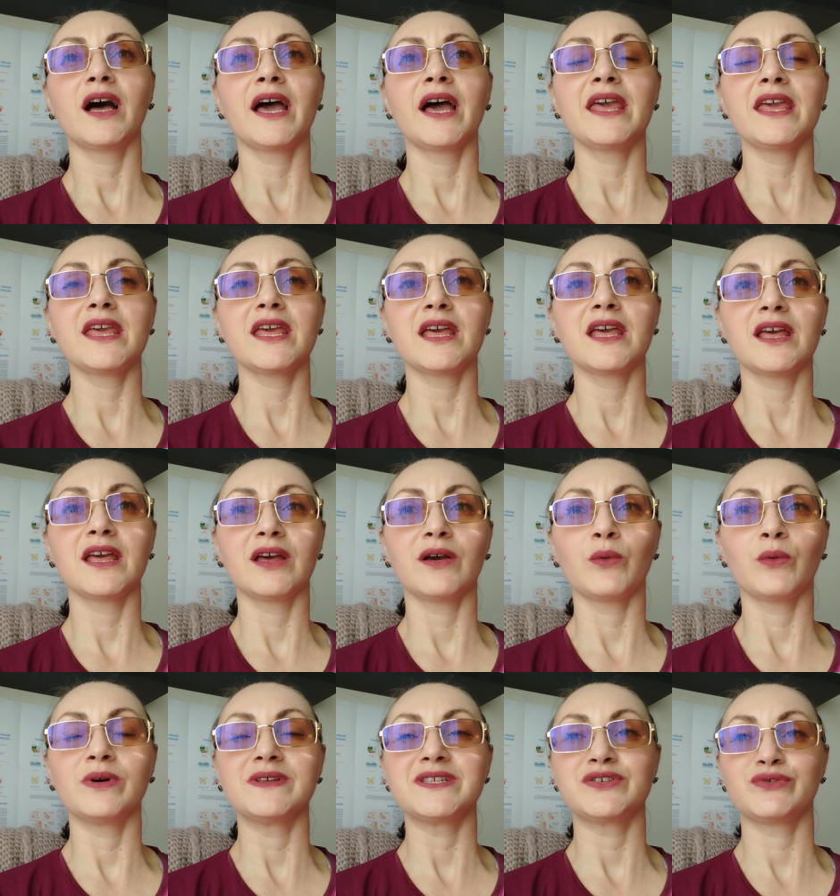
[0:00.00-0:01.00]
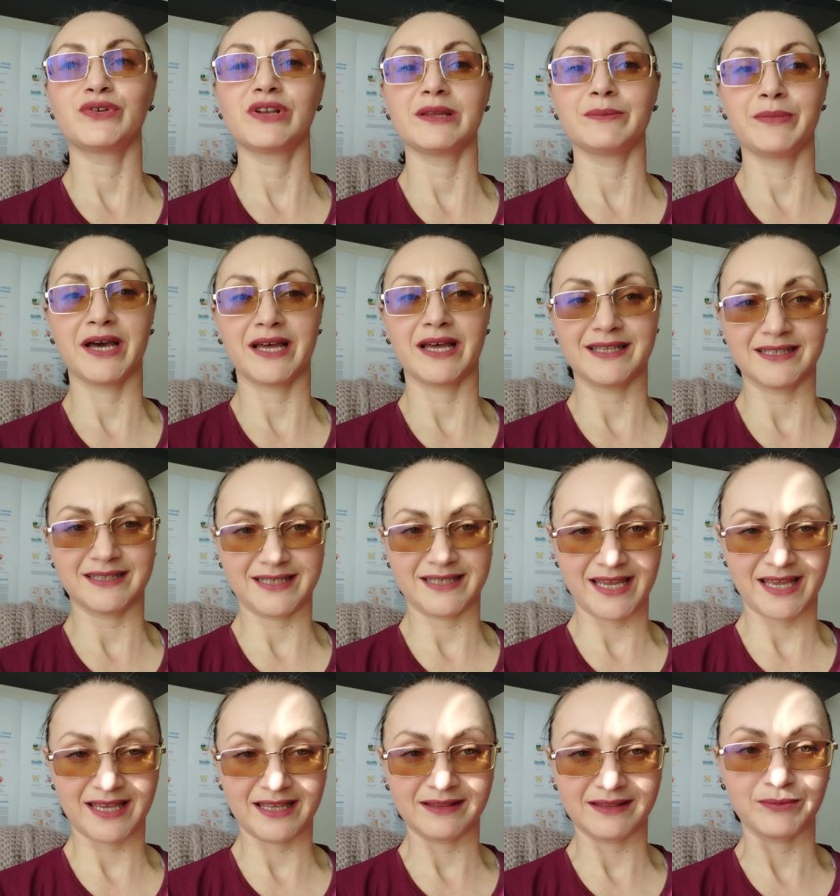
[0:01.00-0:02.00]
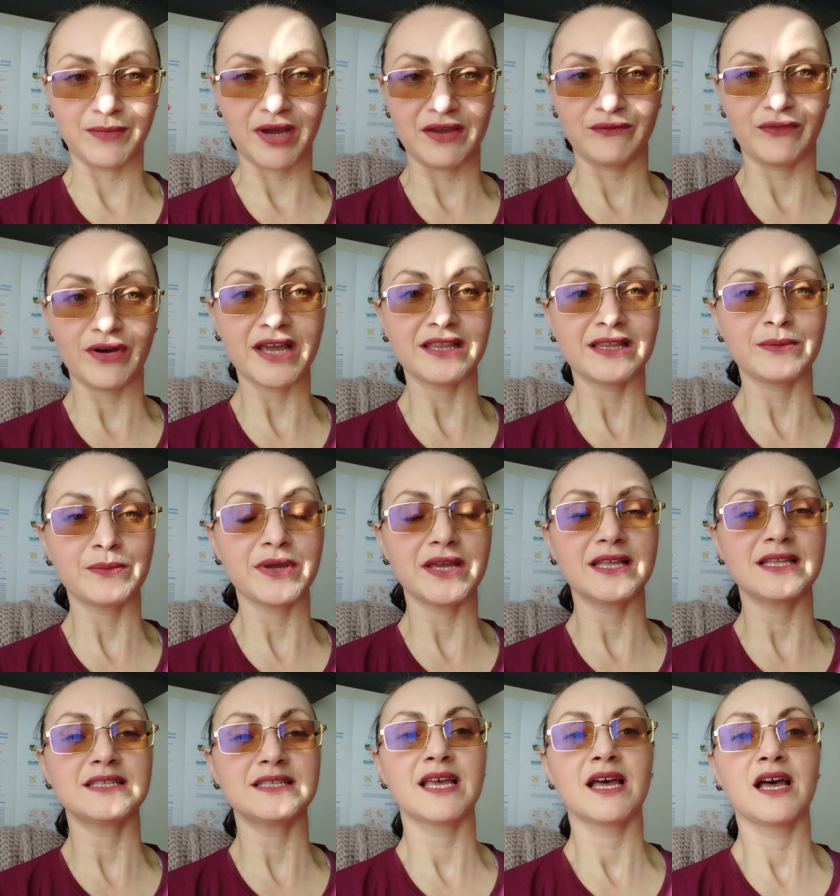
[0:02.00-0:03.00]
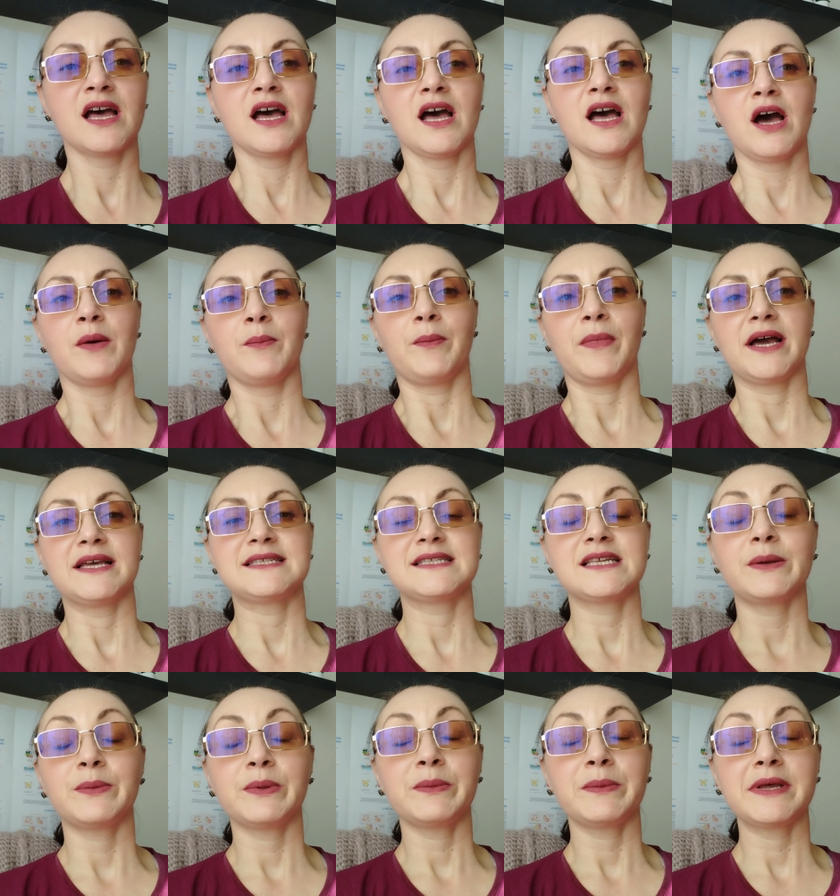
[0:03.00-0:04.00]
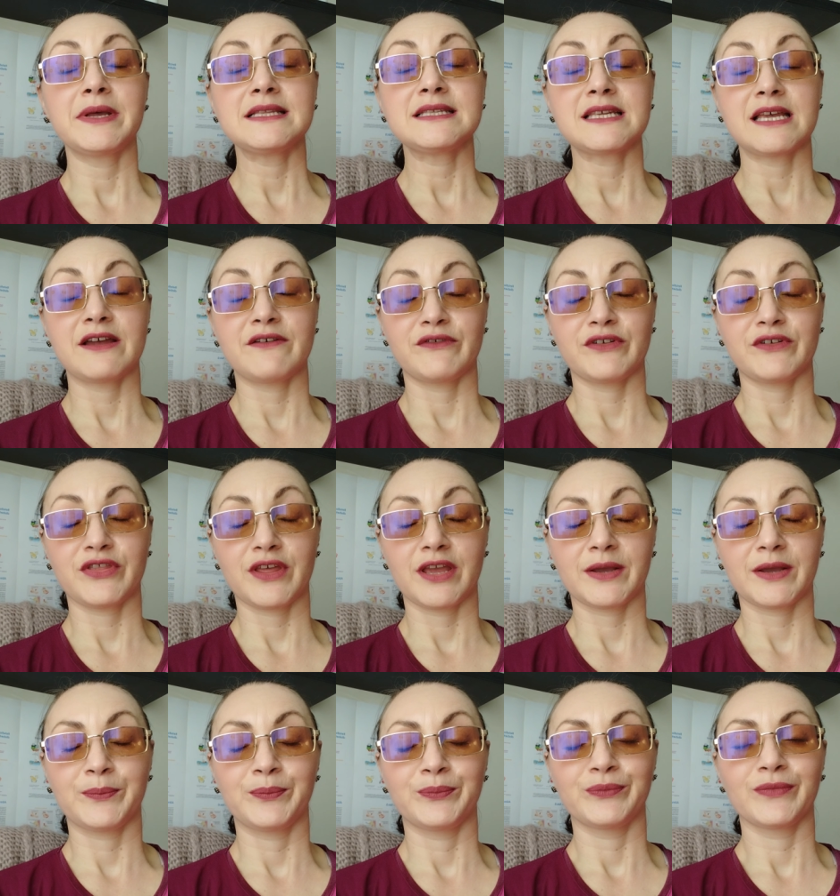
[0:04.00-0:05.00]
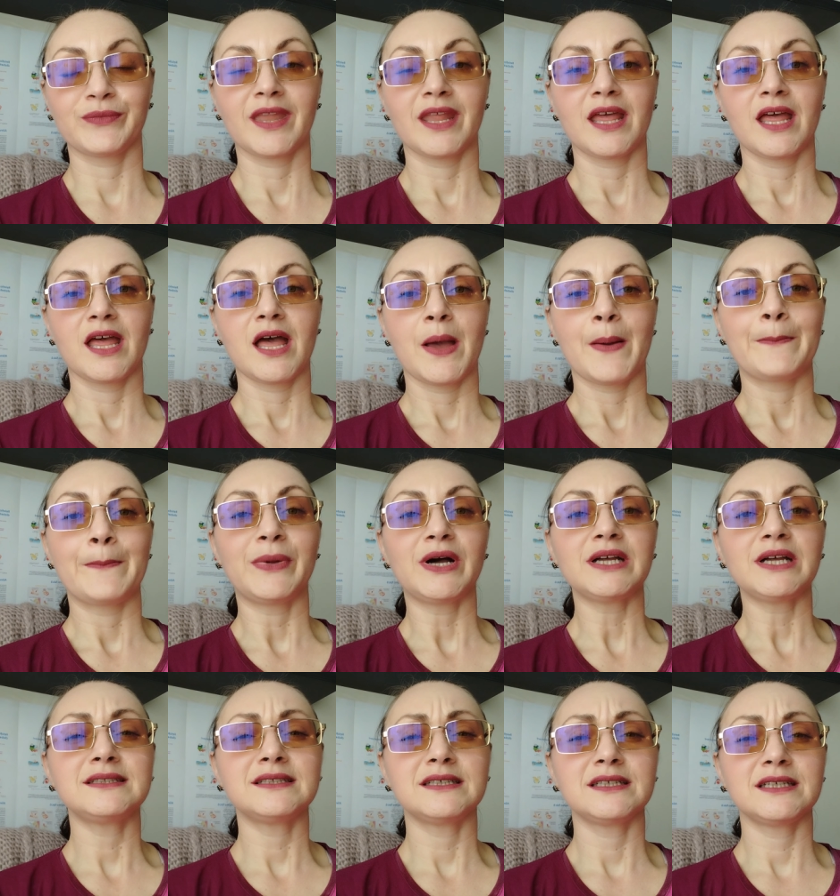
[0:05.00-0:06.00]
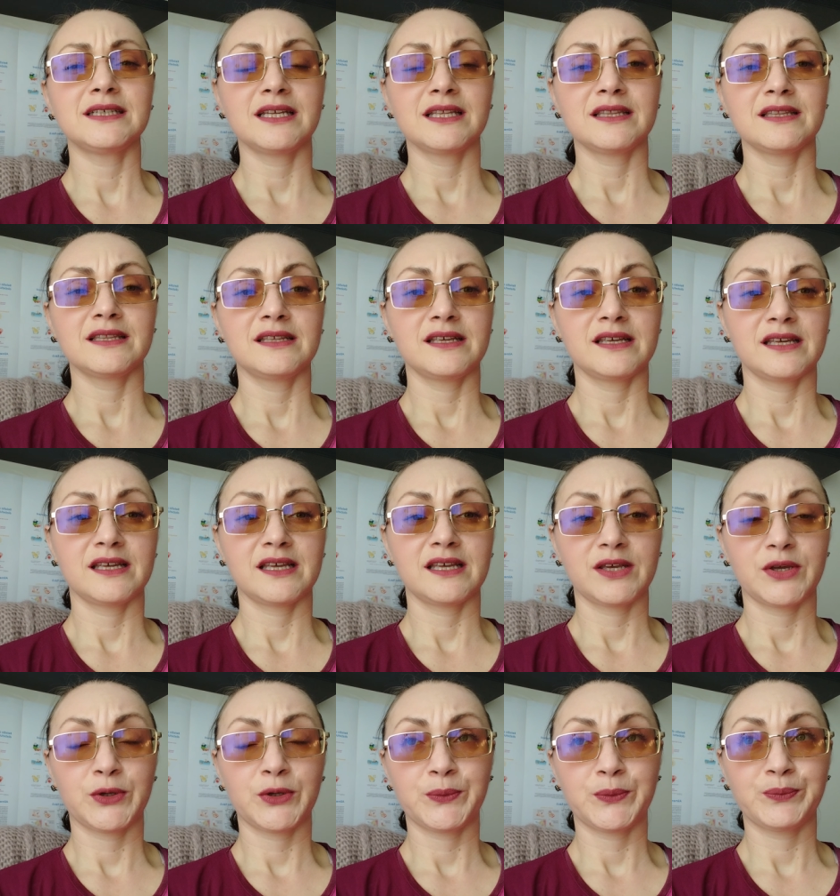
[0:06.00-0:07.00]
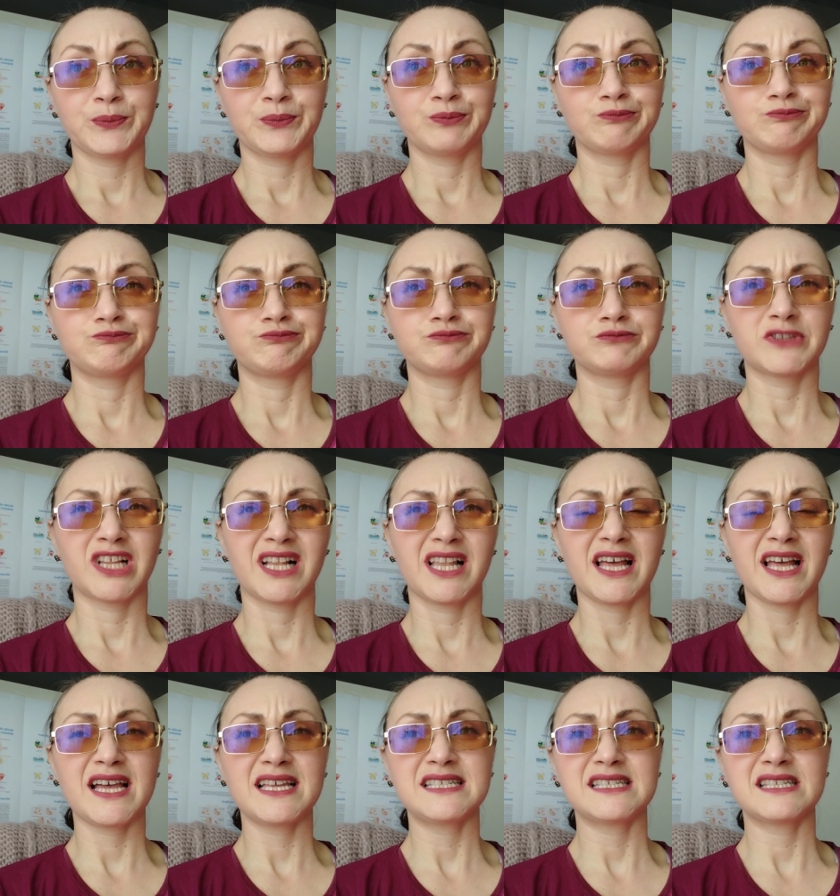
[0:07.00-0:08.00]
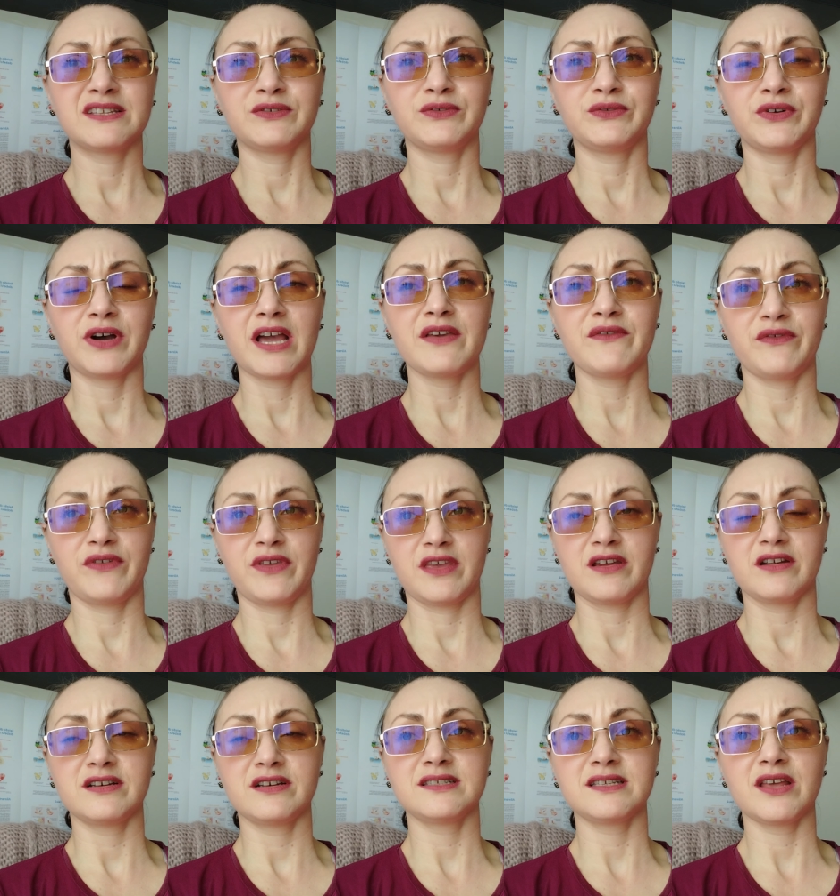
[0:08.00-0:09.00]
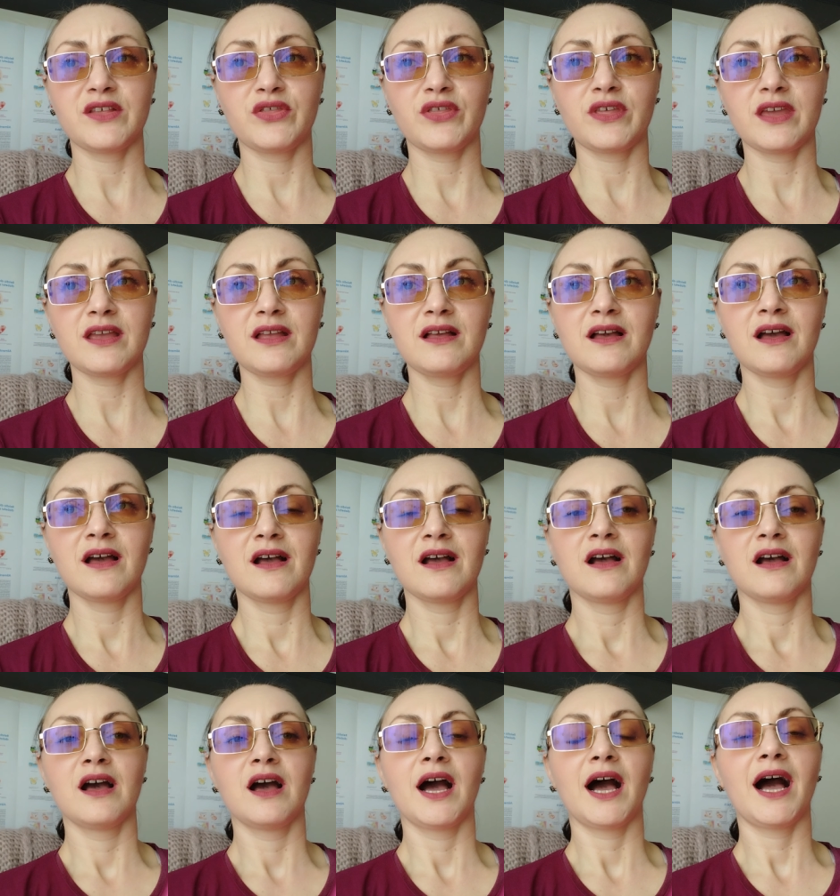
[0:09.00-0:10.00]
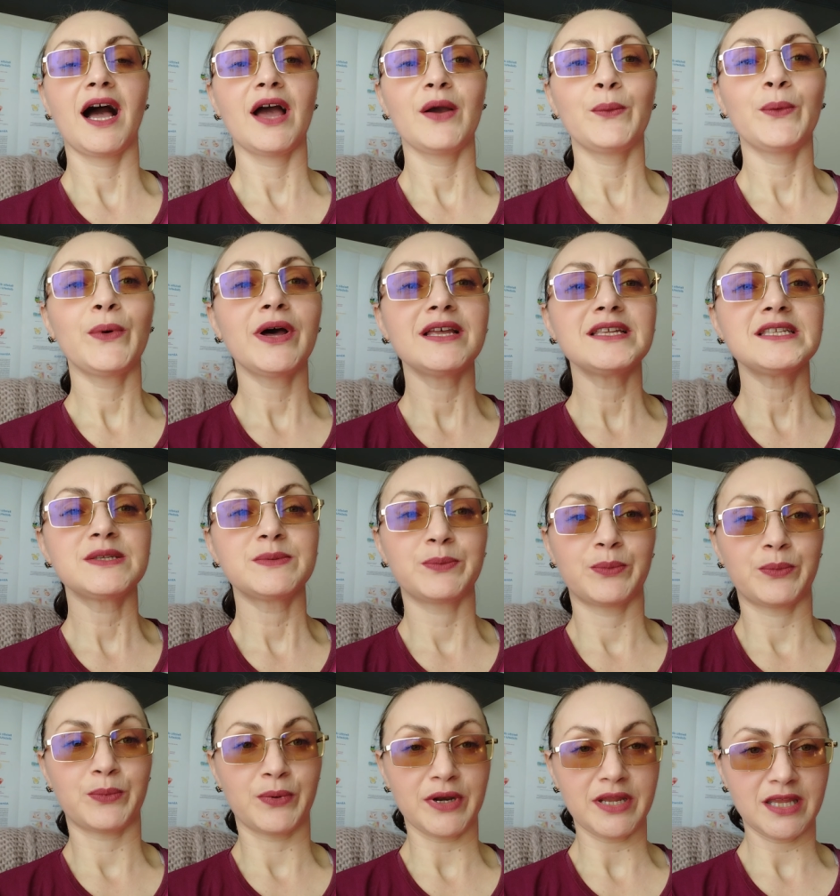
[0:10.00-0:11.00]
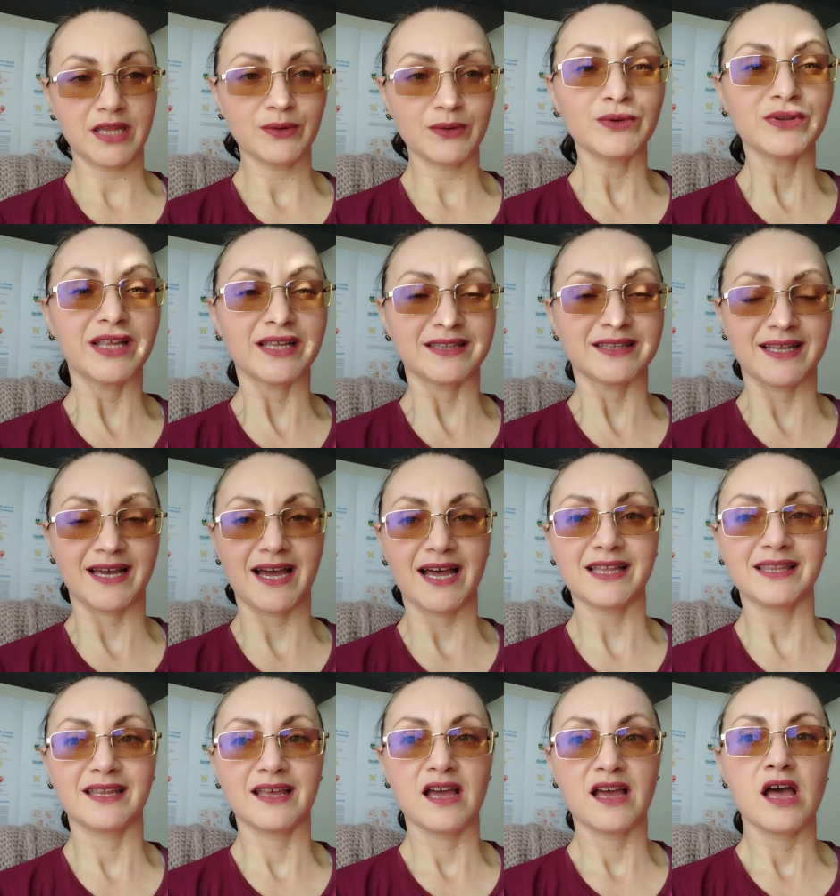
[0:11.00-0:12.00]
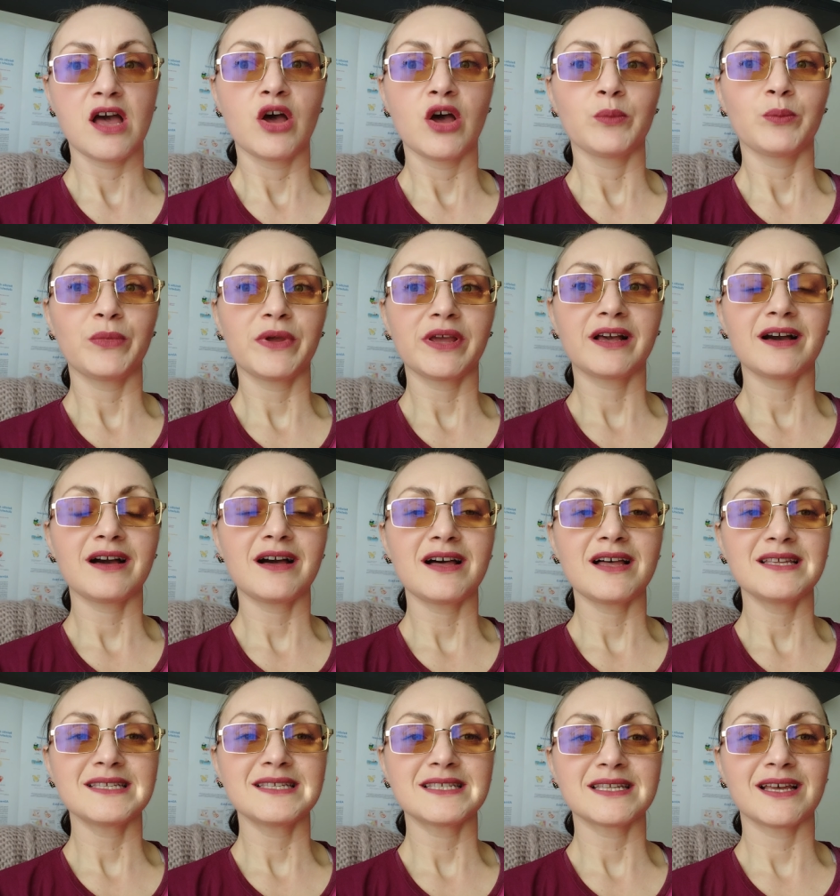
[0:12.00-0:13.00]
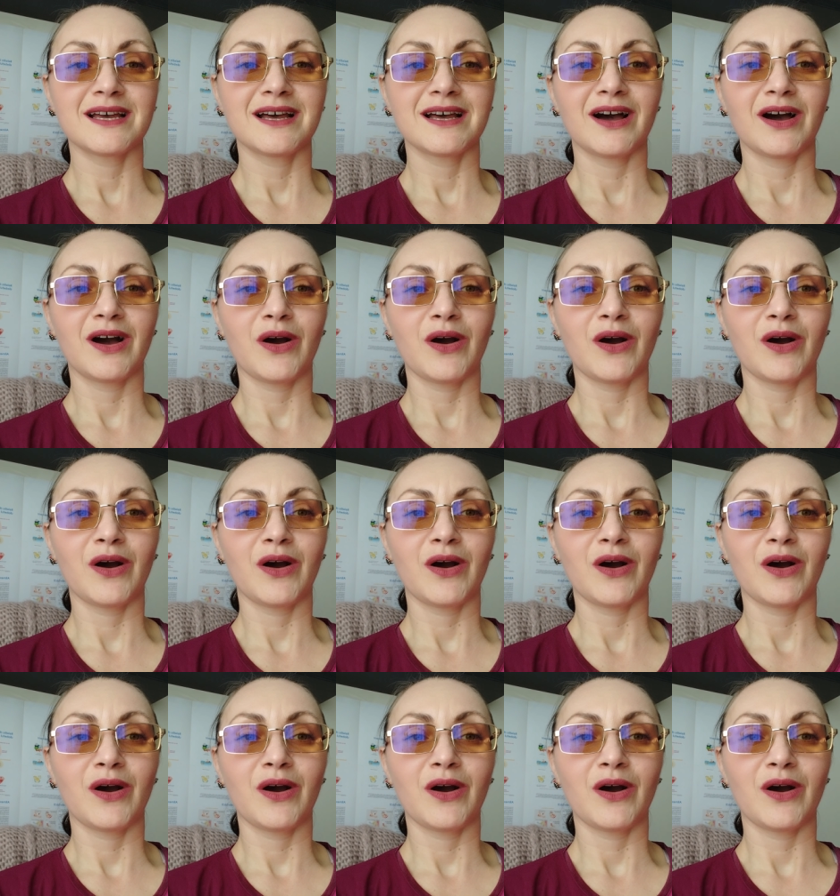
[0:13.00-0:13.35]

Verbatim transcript: I was really bad at taking my vitamins, my supplements, everything. But in the last five years, I think, I was pretty good at that because